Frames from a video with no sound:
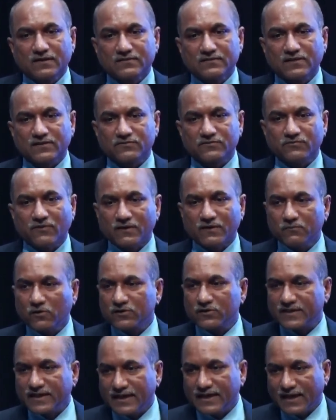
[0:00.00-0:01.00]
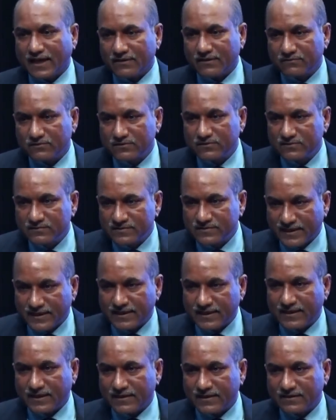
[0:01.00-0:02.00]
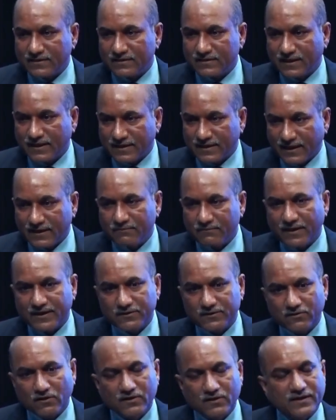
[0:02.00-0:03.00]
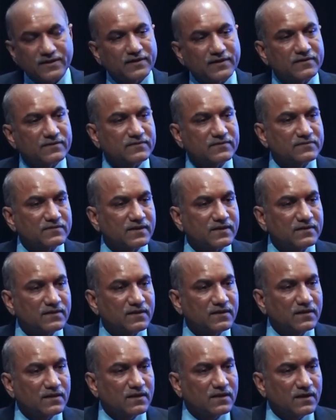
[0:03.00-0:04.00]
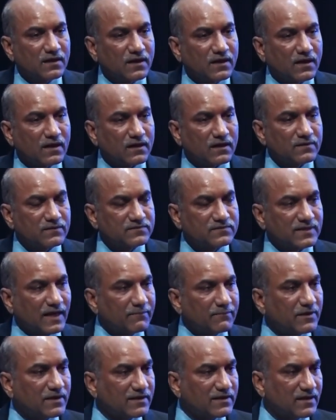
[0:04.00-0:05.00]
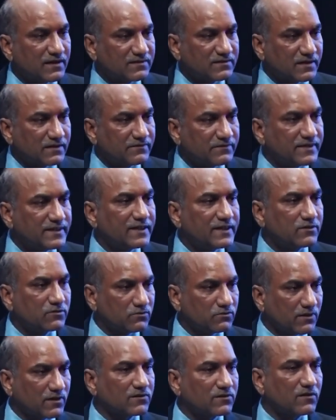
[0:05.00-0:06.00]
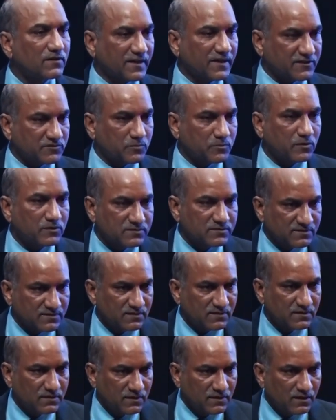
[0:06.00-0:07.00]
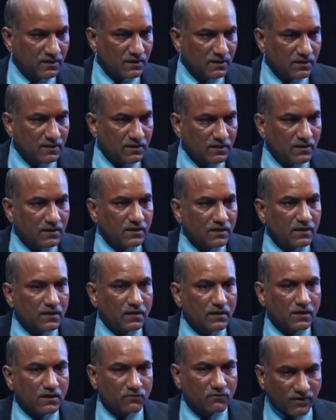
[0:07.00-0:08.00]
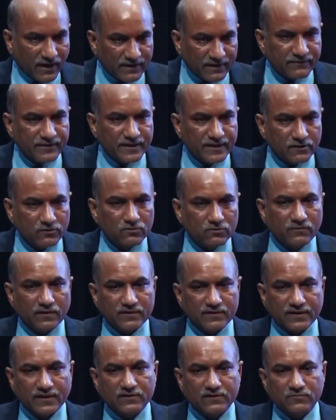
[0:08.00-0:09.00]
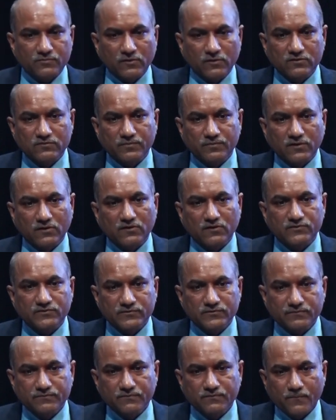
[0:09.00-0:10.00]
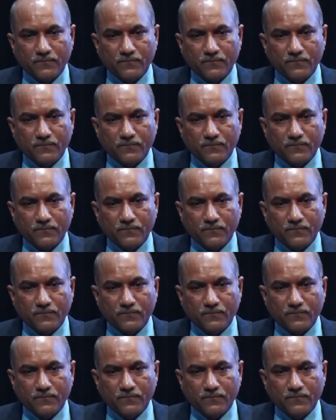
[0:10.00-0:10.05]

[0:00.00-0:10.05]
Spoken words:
Just one more thing I would say, and then end my talk here, is that simultaneously we need to work on exports. Why we need to work exports? Because